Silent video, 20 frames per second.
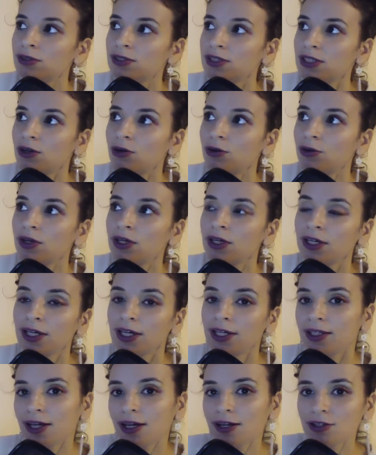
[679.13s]
so
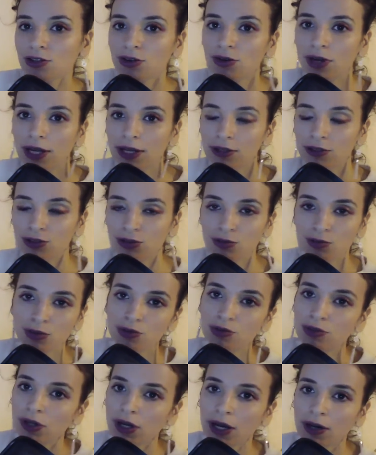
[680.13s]
it also likes to
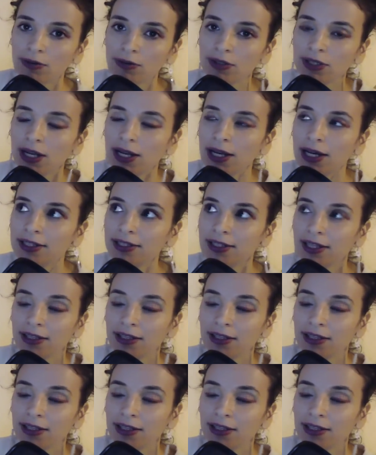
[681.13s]
move around a lot,